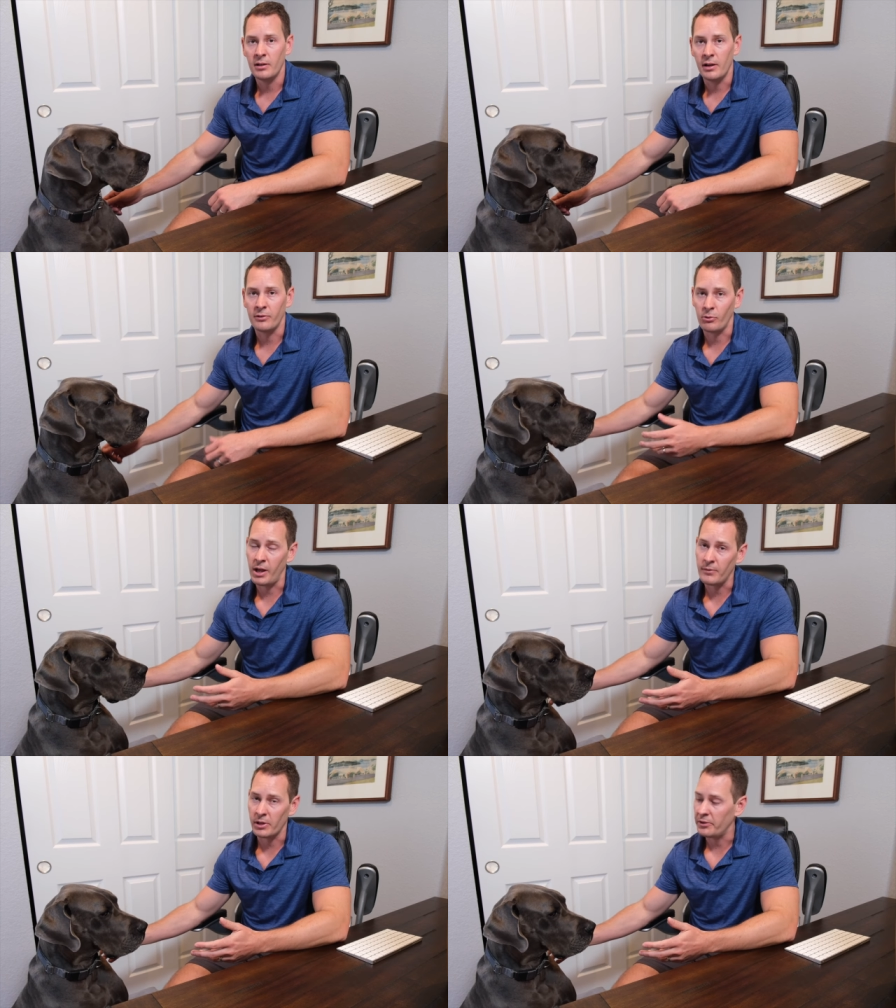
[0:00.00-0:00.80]
Uh, so I don't
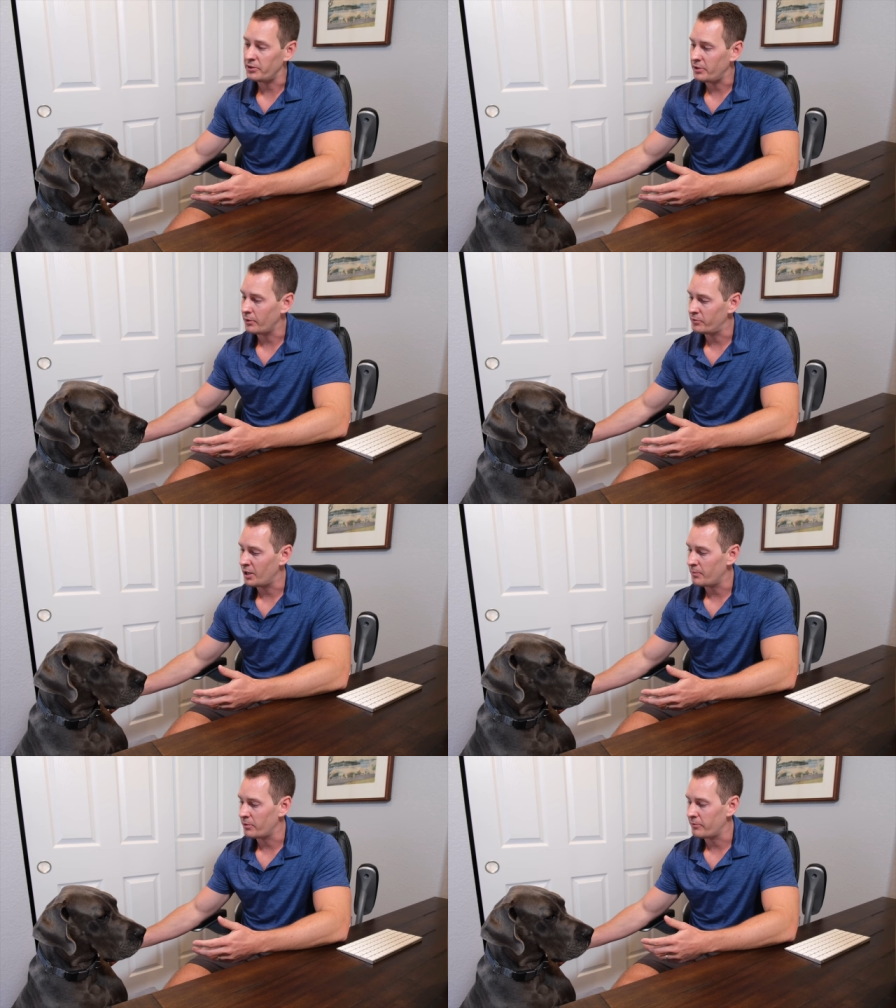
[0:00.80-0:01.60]
have a lot of details
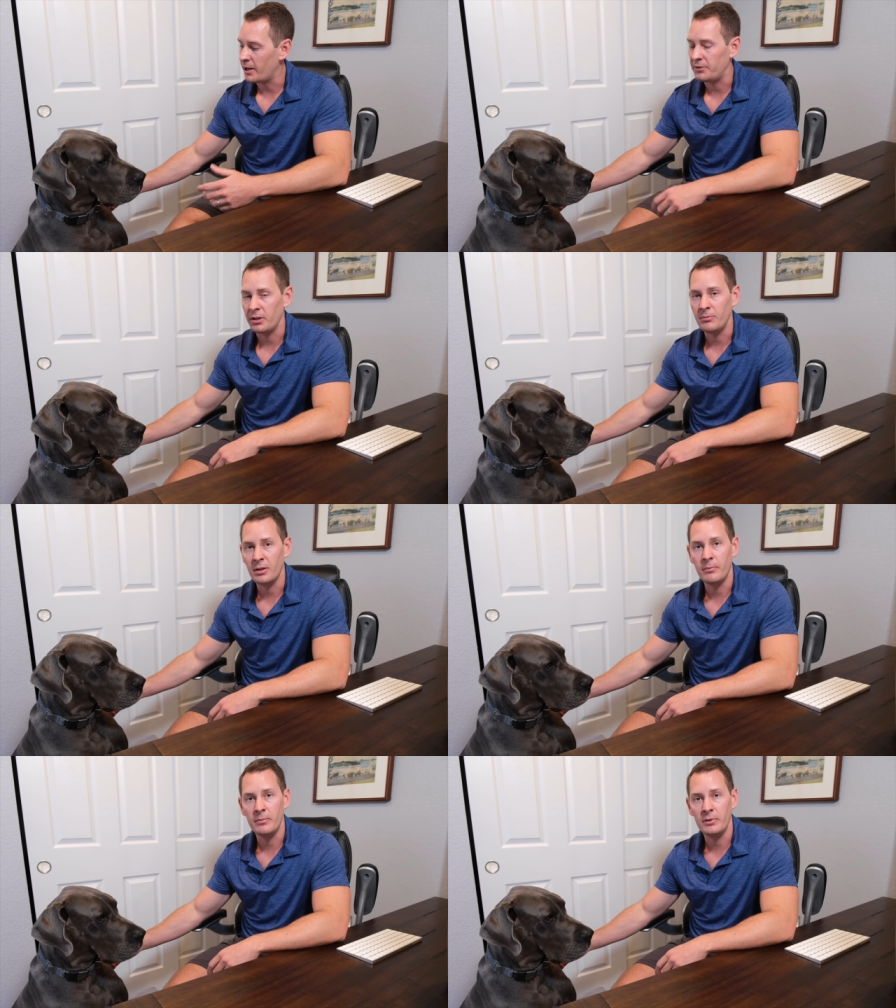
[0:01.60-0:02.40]
yet, but the FI team
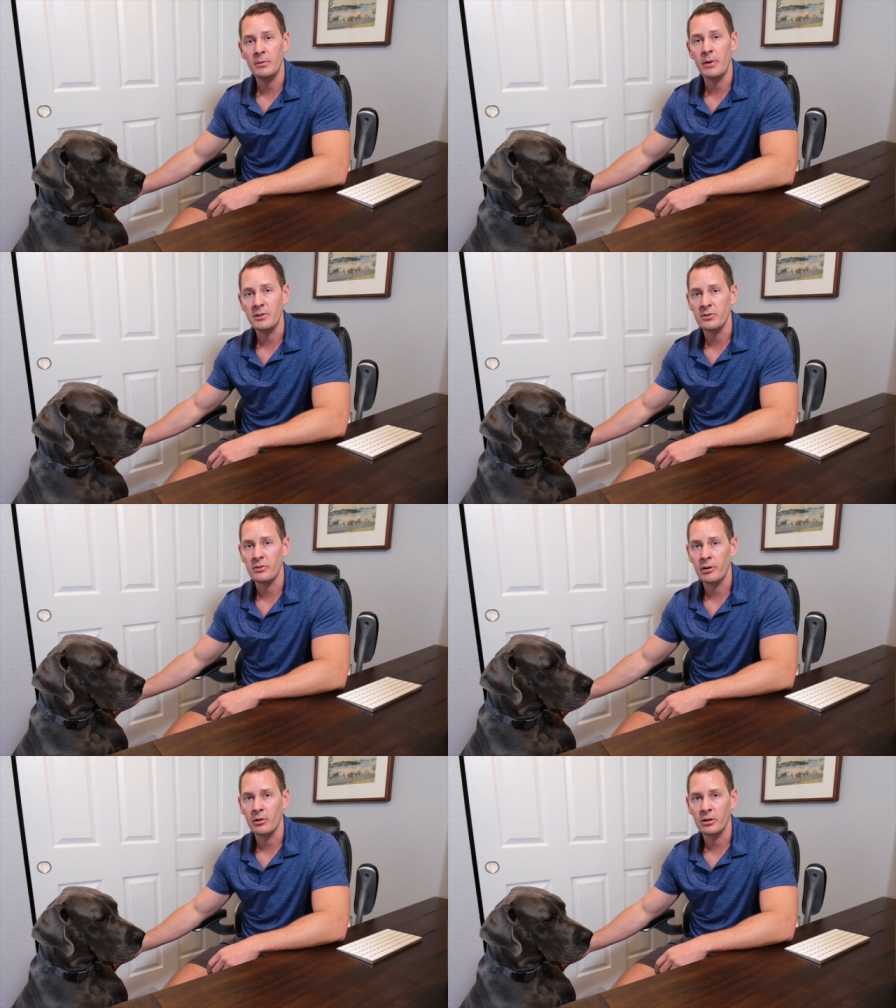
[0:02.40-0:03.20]
did, did mention that
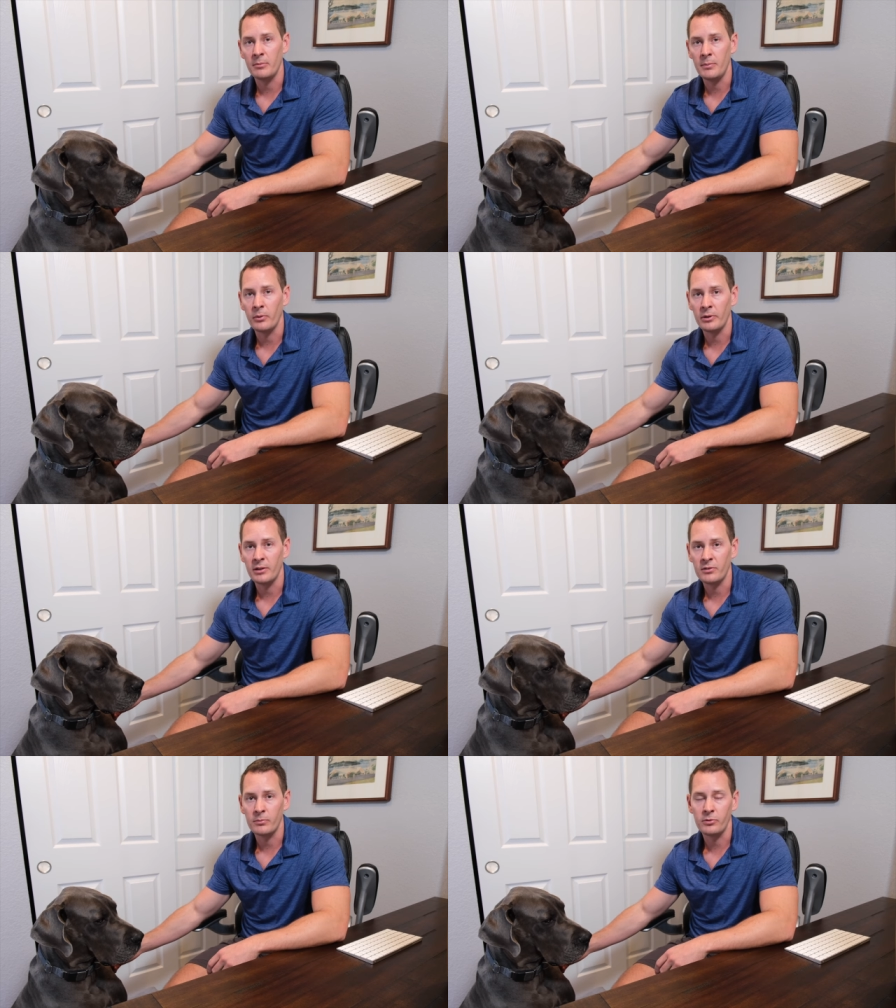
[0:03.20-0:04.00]
they are going to be building
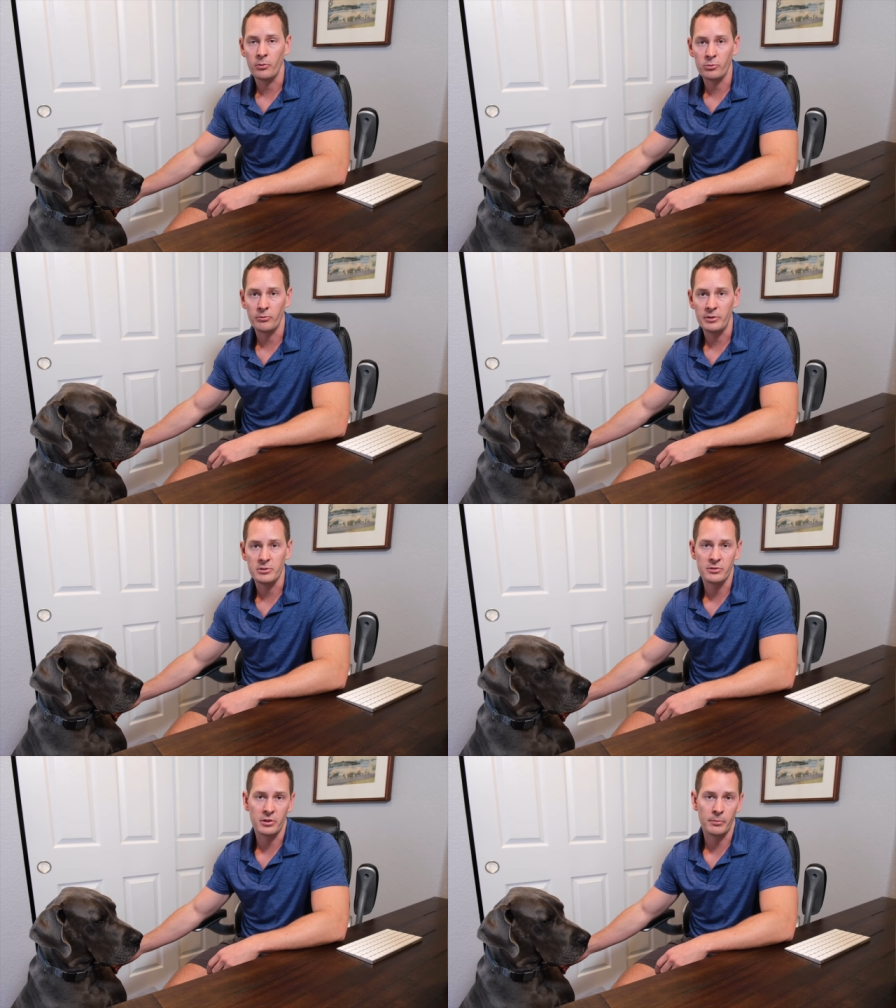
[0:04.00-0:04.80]
in some social
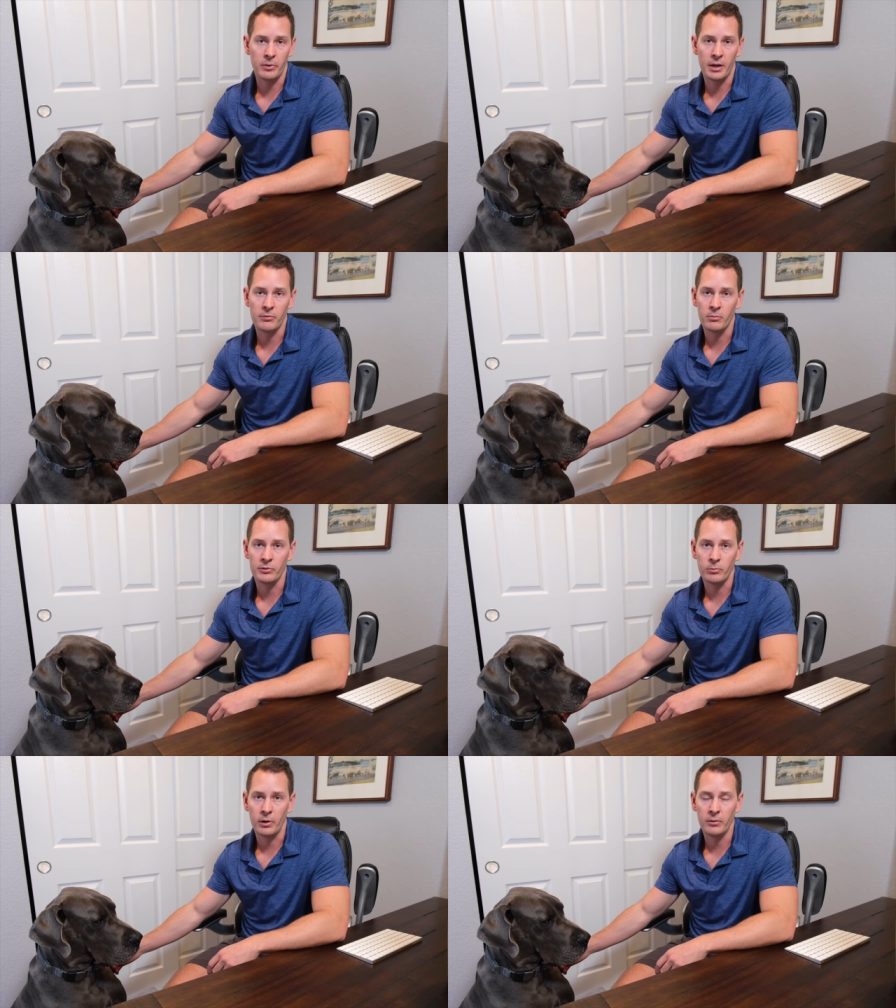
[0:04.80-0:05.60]
features to the platform
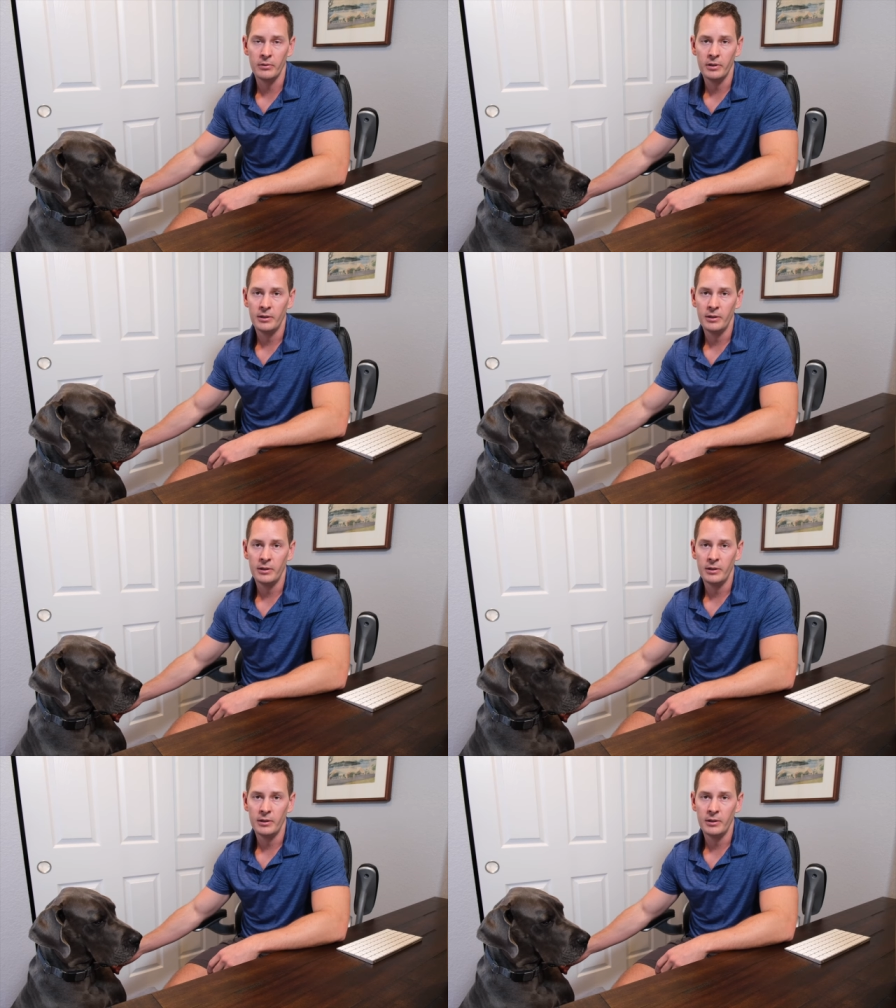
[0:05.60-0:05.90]
as well.